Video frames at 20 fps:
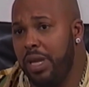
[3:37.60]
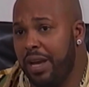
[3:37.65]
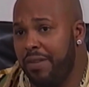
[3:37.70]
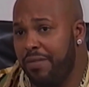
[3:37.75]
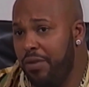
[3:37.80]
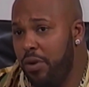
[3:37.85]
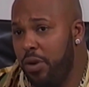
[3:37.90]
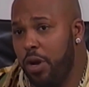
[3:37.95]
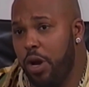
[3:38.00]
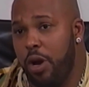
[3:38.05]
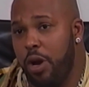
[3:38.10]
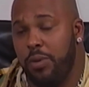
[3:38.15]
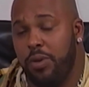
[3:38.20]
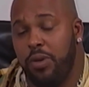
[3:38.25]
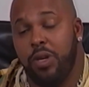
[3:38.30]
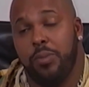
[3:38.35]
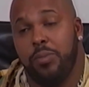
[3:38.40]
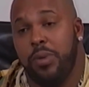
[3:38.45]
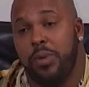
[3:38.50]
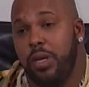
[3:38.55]
He got shot with
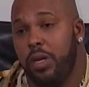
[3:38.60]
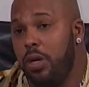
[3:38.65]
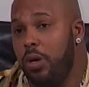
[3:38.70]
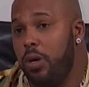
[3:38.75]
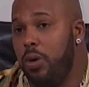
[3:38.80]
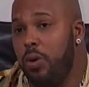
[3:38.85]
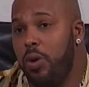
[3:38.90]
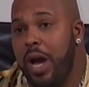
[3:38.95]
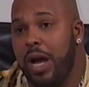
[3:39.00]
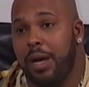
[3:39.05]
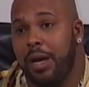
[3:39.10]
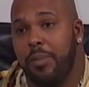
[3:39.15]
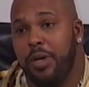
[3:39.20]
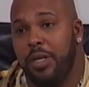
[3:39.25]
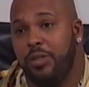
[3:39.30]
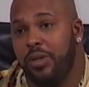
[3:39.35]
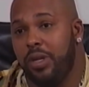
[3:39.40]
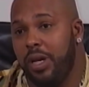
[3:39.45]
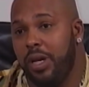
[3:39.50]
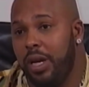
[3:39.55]
a 9mm. I said, the
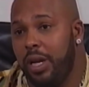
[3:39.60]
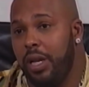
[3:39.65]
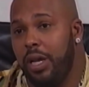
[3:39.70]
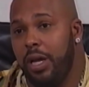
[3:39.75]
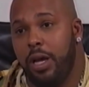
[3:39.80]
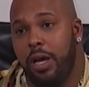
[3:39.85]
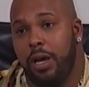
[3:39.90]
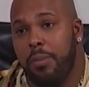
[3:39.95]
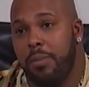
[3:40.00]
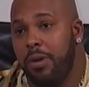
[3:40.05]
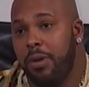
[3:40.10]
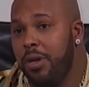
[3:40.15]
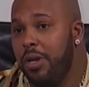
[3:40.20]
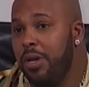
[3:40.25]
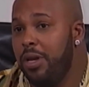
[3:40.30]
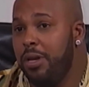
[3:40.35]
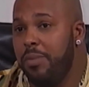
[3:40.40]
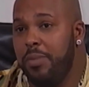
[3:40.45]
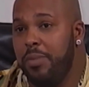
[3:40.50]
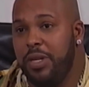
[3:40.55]
bodyguard had a 380 and
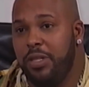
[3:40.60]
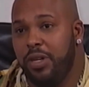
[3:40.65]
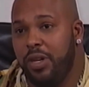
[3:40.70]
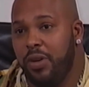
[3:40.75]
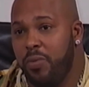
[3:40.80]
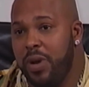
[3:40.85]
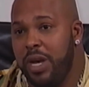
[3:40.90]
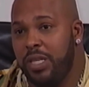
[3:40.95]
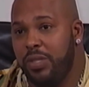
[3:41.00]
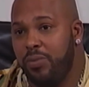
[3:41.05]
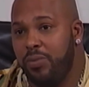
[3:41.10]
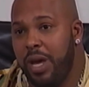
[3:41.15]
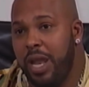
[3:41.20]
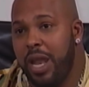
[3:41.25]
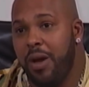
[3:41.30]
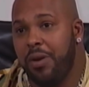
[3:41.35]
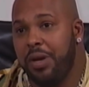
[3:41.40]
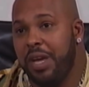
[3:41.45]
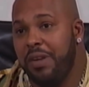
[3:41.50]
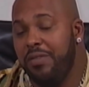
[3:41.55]
Snoop had a
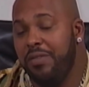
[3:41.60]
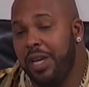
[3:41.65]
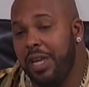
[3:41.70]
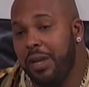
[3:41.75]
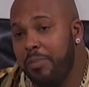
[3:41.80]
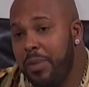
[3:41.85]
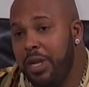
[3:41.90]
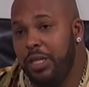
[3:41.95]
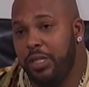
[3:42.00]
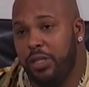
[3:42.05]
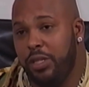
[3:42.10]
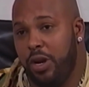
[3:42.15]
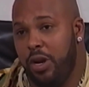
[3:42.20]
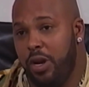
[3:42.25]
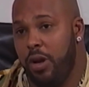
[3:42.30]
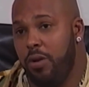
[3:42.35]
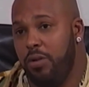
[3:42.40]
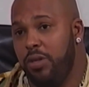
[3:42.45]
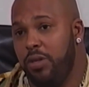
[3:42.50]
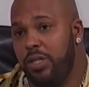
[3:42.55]
9mm and the guy
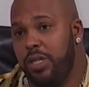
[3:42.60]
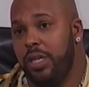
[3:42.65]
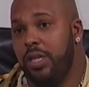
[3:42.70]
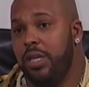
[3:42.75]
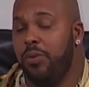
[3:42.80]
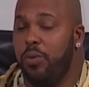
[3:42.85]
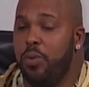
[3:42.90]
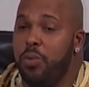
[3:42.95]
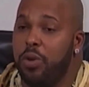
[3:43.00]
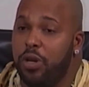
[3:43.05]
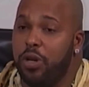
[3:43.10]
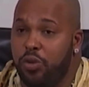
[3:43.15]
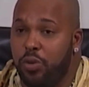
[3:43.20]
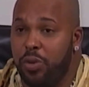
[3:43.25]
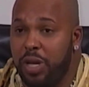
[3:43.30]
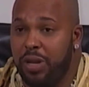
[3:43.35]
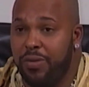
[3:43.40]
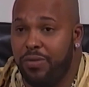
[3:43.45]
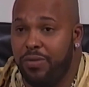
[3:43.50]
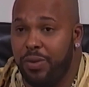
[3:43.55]
got
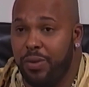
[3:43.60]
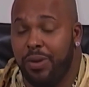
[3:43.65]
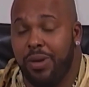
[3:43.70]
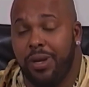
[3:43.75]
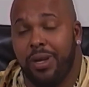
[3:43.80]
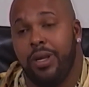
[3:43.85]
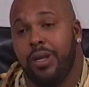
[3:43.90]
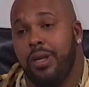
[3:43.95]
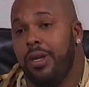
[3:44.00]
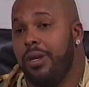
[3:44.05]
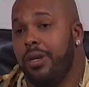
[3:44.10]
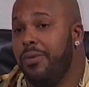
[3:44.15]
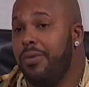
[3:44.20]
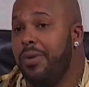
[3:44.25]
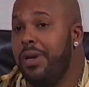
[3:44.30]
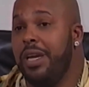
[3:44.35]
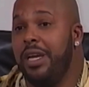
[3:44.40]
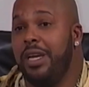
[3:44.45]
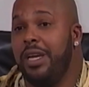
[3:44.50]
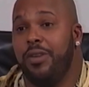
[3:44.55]
shot with a
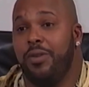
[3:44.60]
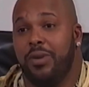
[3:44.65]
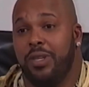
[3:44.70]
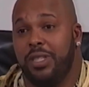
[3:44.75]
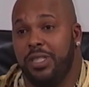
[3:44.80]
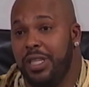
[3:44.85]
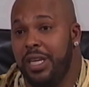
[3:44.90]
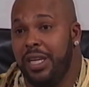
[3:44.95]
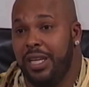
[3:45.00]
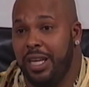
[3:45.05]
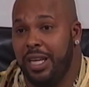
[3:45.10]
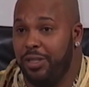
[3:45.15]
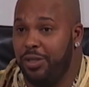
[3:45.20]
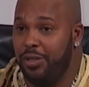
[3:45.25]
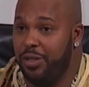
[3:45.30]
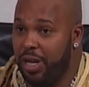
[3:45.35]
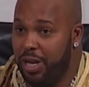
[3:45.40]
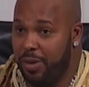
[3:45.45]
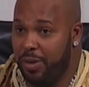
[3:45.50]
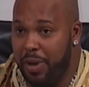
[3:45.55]
9mm.
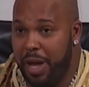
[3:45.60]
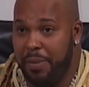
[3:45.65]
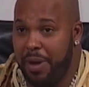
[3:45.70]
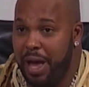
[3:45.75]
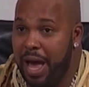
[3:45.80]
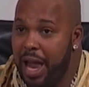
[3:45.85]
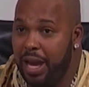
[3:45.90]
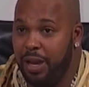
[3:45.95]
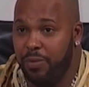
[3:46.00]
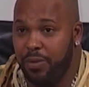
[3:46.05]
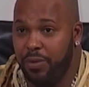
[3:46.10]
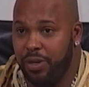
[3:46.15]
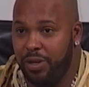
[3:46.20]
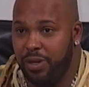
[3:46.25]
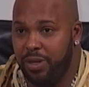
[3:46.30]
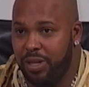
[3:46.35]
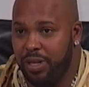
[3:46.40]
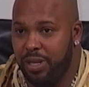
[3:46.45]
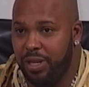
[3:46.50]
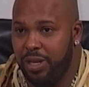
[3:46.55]
But
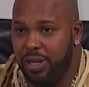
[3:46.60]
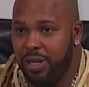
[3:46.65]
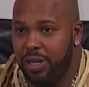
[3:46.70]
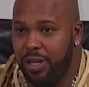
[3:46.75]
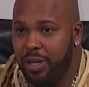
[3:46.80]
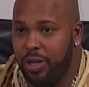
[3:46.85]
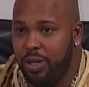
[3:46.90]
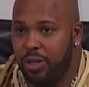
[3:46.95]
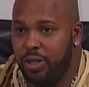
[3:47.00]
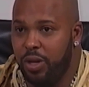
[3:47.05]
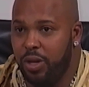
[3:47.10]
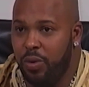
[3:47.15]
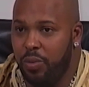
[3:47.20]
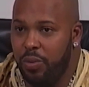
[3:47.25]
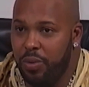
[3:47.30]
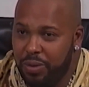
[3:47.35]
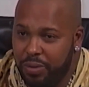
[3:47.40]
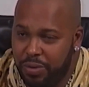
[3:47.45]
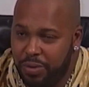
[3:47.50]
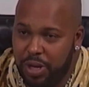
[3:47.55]
since Snoop had the
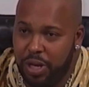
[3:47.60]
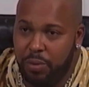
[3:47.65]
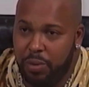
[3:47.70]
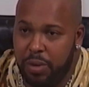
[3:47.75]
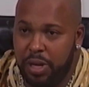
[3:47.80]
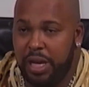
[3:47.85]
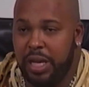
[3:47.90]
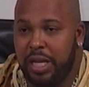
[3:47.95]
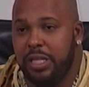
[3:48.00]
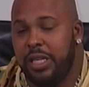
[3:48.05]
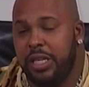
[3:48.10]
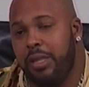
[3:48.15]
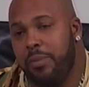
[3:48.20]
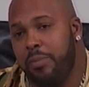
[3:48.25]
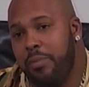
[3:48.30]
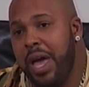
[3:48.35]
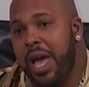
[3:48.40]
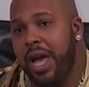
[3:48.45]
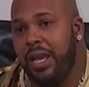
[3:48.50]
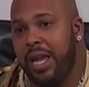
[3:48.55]
380 and the bodyguard
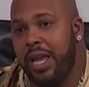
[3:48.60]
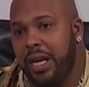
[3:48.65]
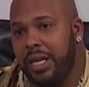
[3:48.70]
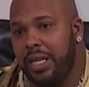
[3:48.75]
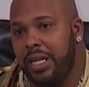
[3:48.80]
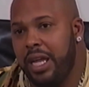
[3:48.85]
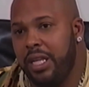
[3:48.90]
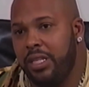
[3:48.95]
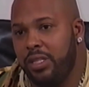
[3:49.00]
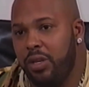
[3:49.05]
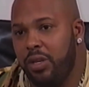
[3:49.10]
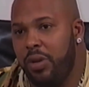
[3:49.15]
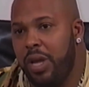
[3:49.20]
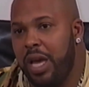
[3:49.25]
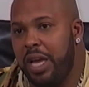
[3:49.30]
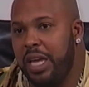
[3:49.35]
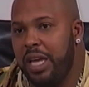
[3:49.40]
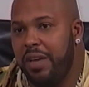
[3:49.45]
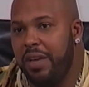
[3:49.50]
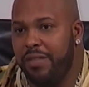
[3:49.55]
had a 9
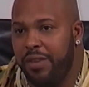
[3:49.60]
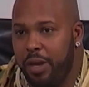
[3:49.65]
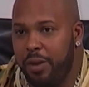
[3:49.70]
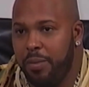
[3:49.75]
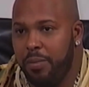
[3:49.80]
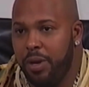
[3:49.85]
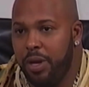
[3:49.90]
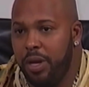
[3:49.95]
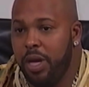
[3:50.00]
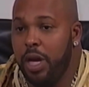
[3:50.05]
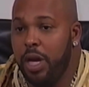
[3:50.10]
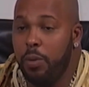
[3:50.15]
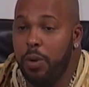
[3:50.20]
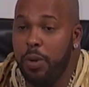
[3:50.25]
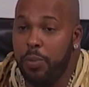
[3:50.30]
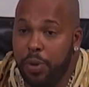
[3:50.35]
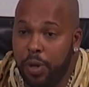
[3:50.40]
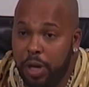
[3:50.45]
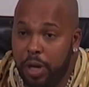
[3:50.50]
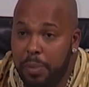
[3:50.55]
and he got shot with a
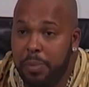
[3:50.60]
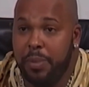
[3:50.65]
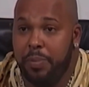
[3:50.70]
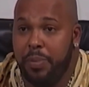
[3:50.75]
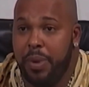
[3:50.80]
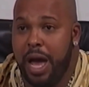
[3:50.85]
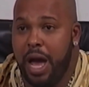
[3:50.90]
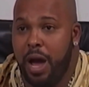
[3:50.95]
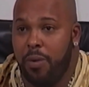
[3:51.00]
380,